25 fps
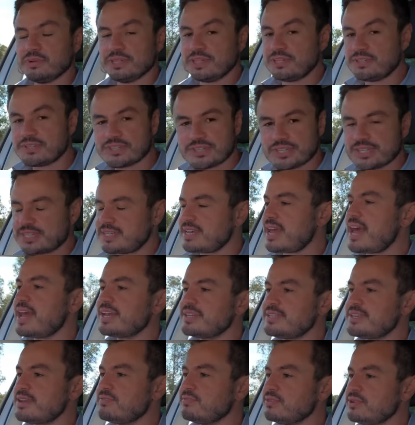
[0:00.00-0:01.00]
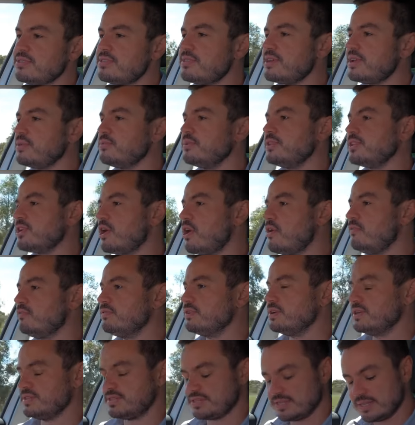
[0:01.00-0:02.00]
really just attacks everything with
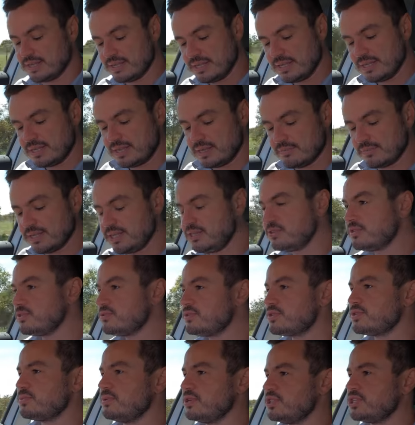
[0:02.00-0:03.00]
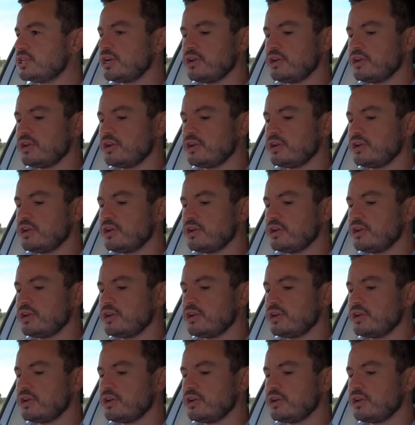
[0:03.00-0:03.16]
confidence. Then when you do switch